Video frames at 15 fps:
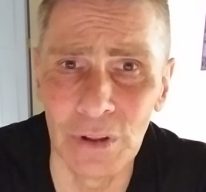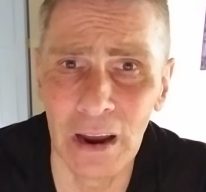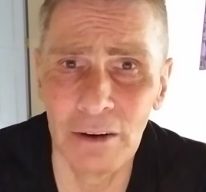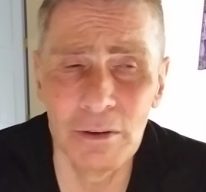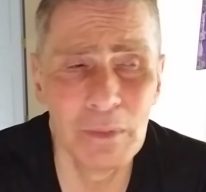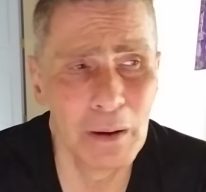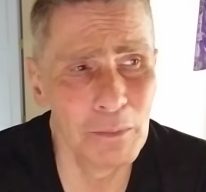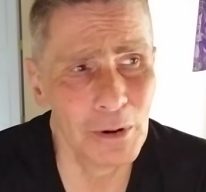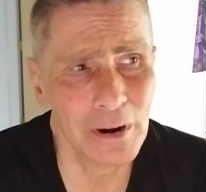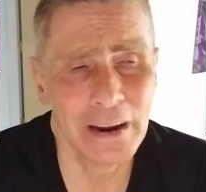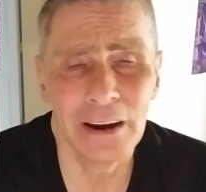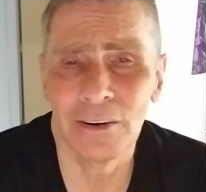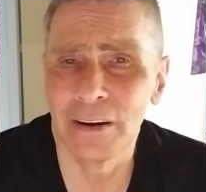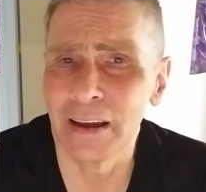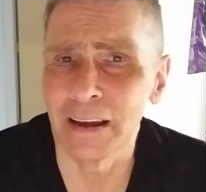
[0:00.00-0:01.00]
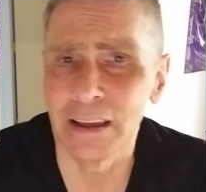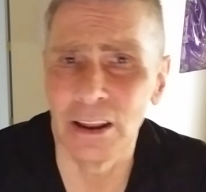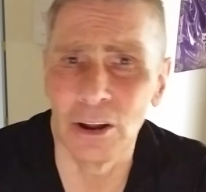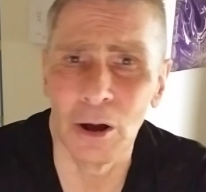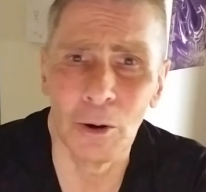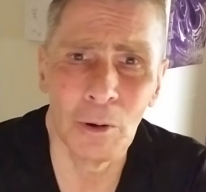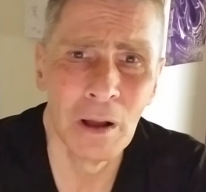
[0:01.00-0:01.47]
I remember hearing, you
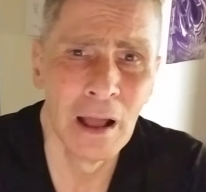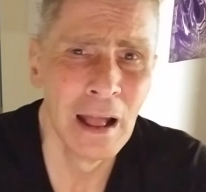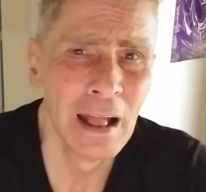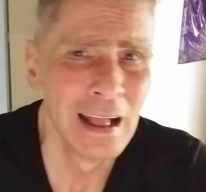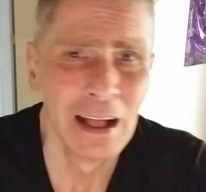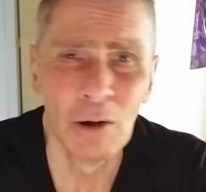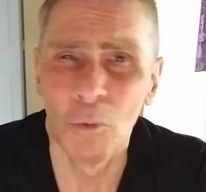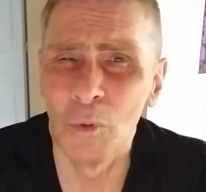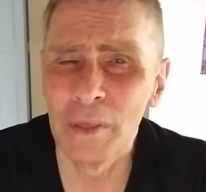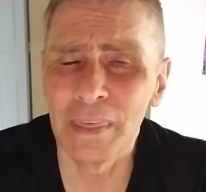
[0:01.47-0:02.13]
know, one